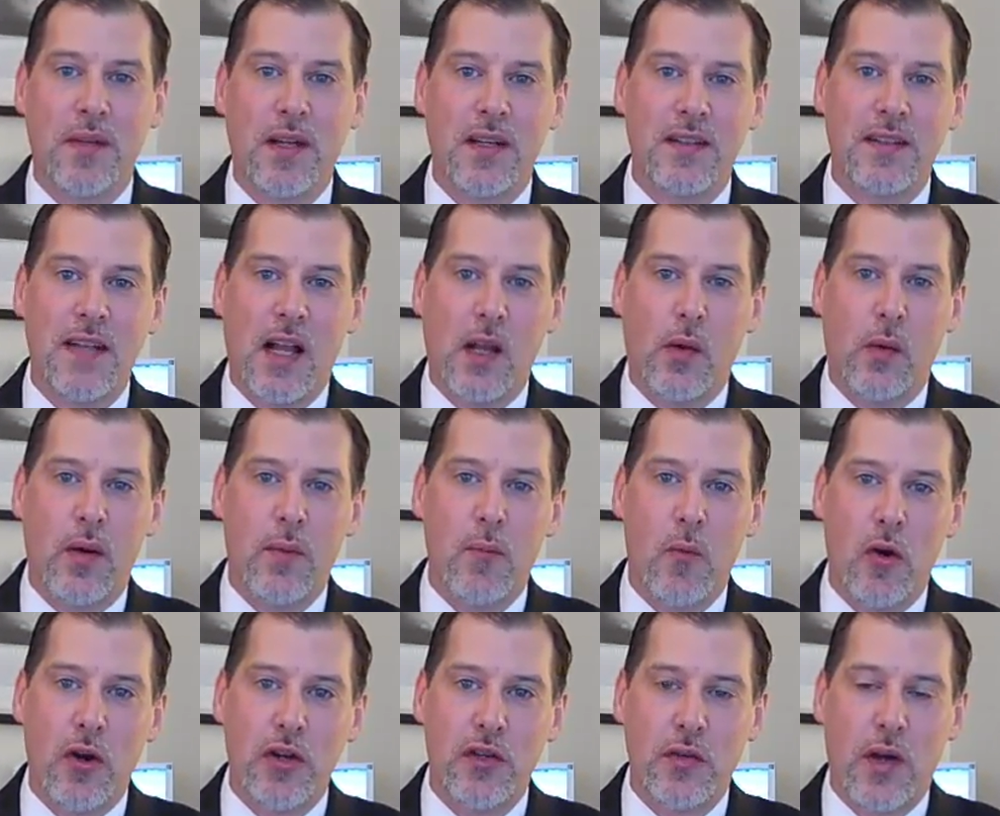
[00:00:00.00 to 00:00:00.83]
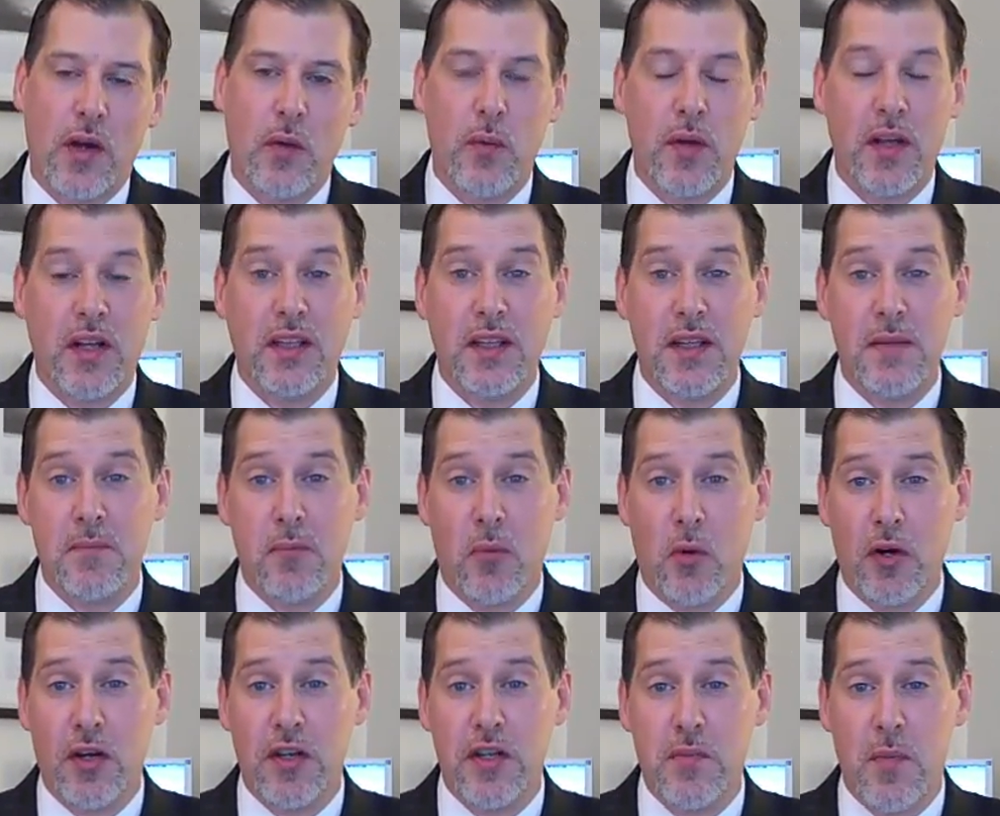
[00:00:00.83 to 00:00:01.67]
to the Delaware Mortgage Rate Weekly
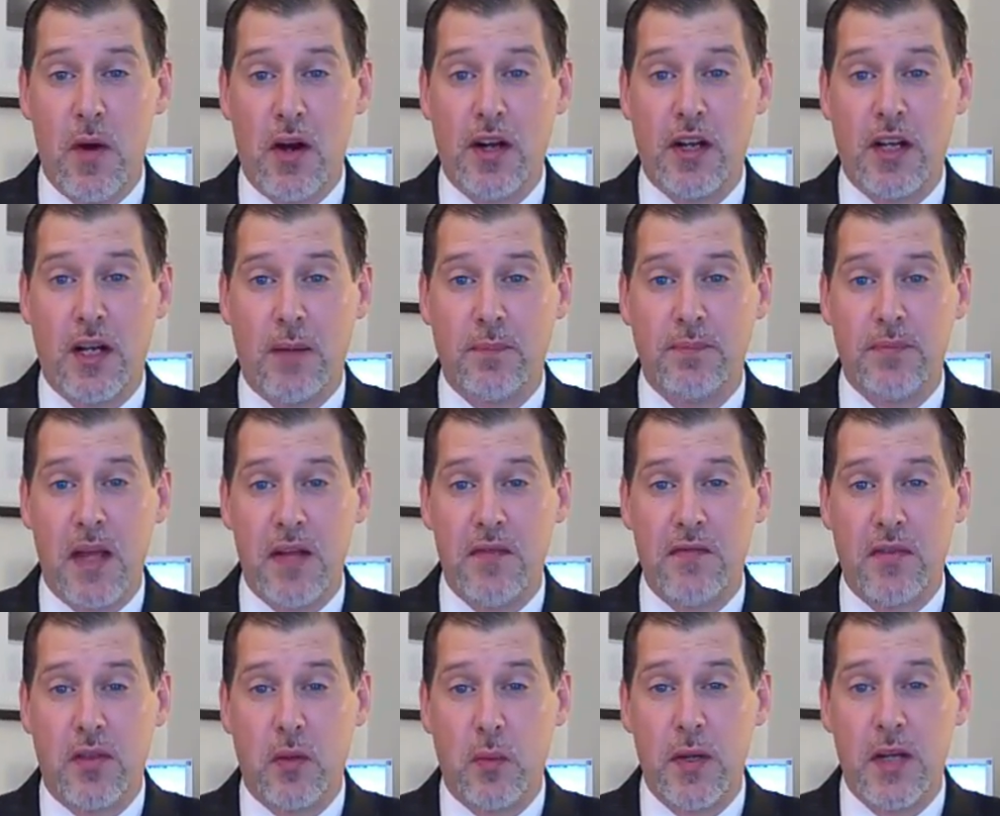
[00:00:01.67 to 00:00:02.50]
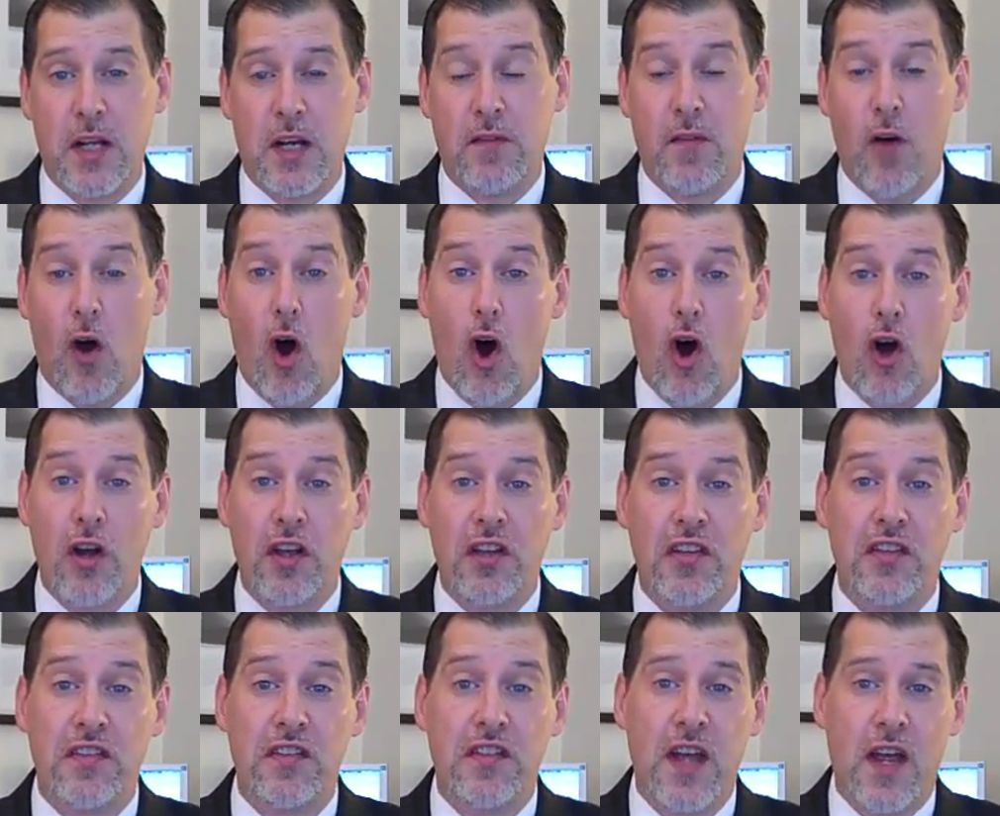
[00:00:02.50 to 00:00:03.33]
Mortgage Market Update for the week of
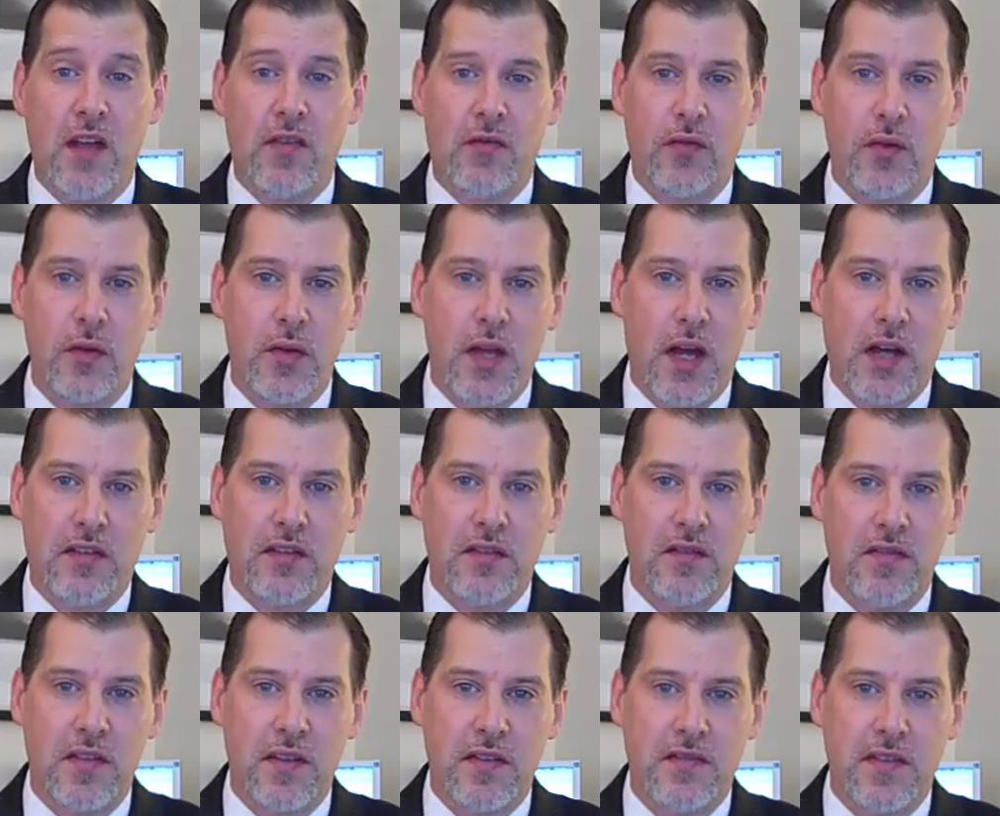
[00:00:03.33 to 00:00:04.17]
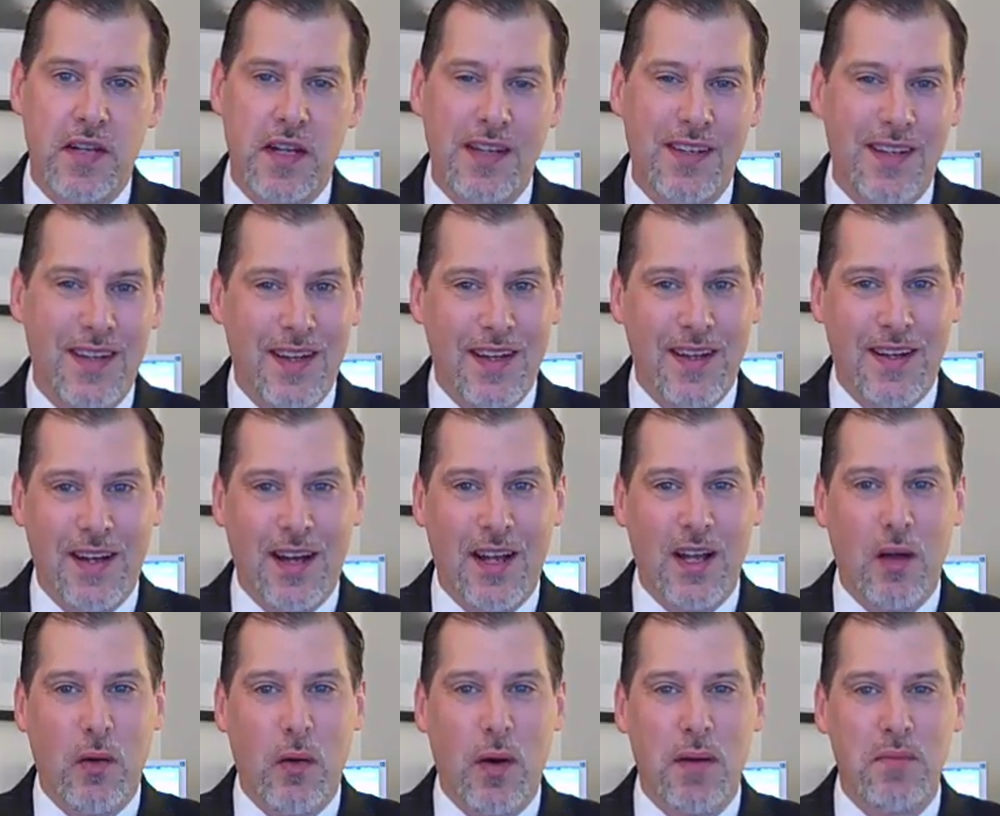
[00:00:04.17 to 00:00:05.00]
August 10, 2015.
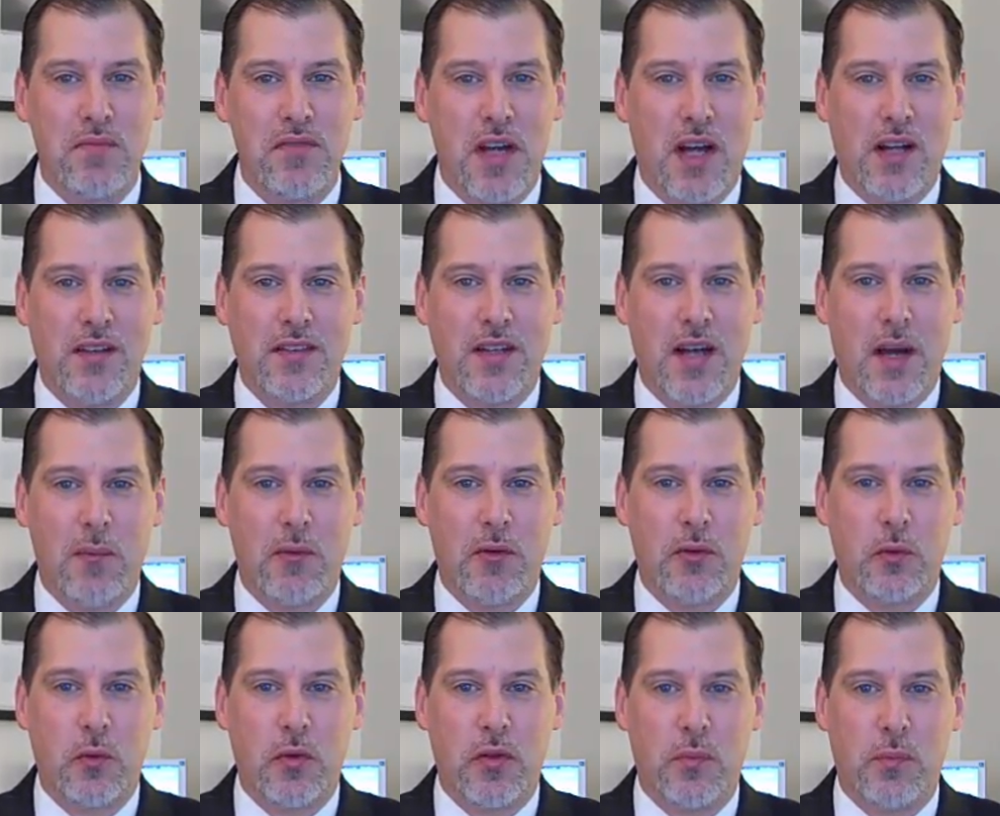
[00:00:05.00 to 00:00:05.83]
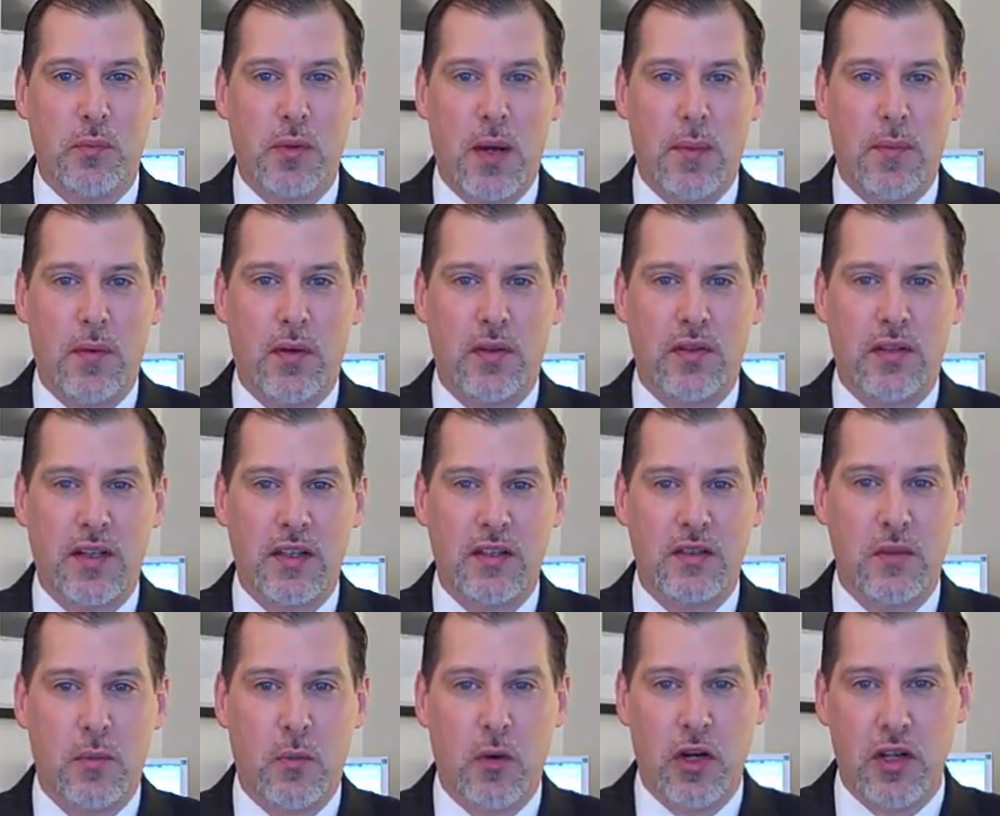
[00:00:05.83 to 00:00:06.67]
Hello, I'm John Thomas with Primary
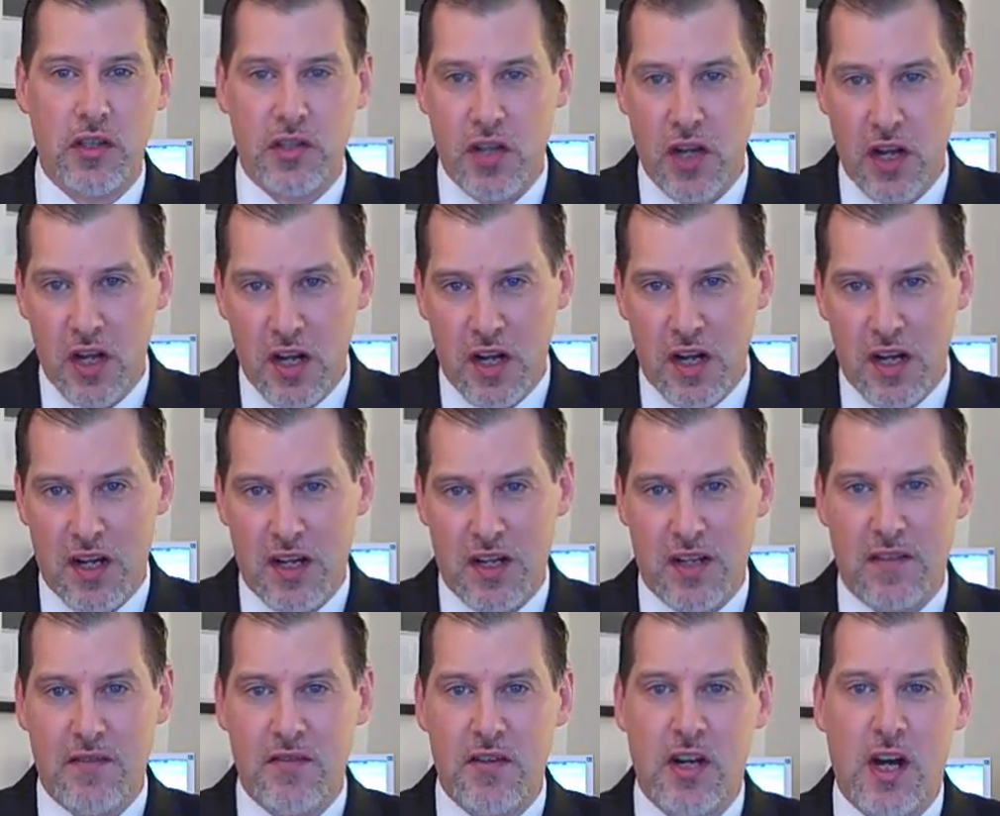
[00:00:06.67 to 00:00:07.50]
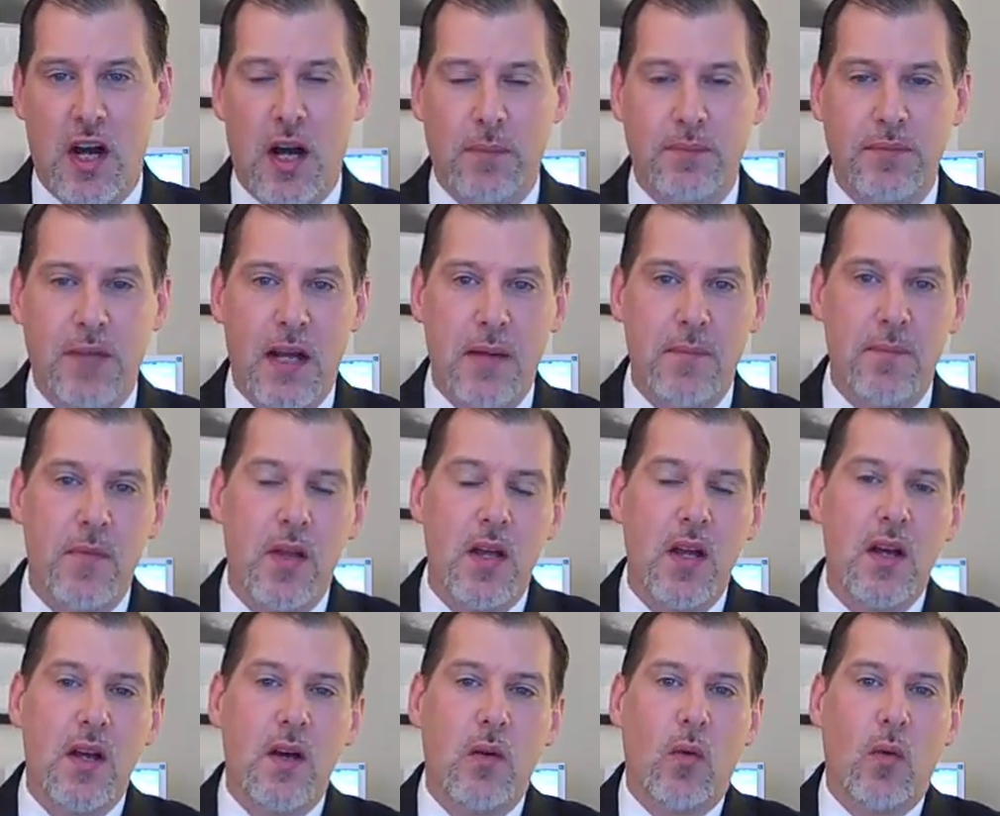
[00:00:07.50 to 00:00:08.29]
Residential Mortgage, here to give you your update.